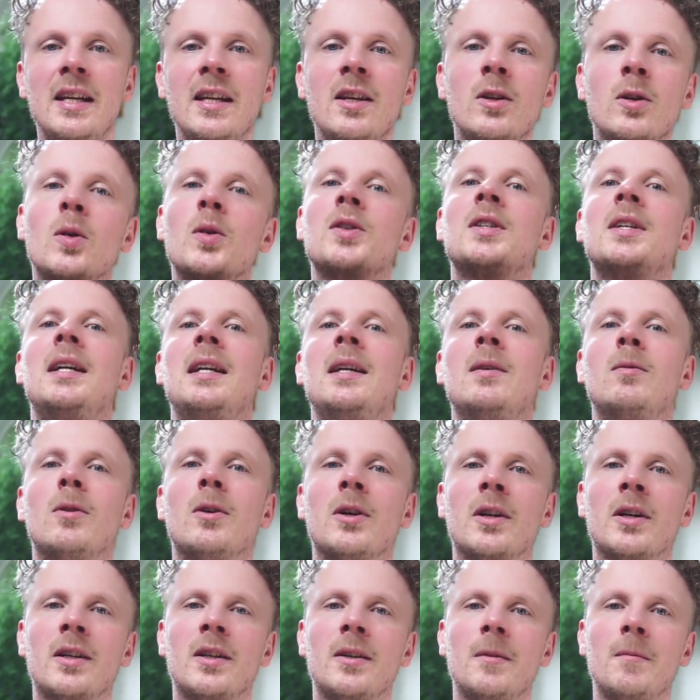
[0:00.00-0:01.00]
your daily
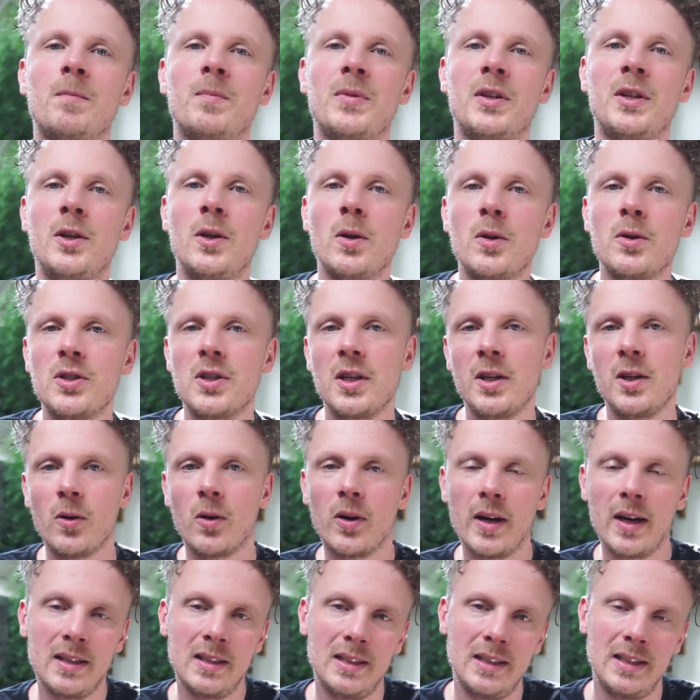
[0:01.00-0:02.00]
work using
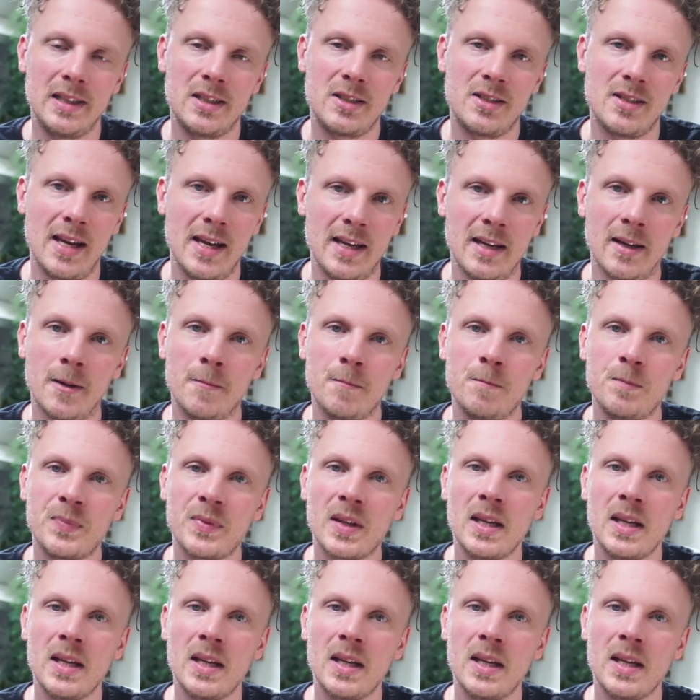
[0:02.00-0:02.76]
your analytics data.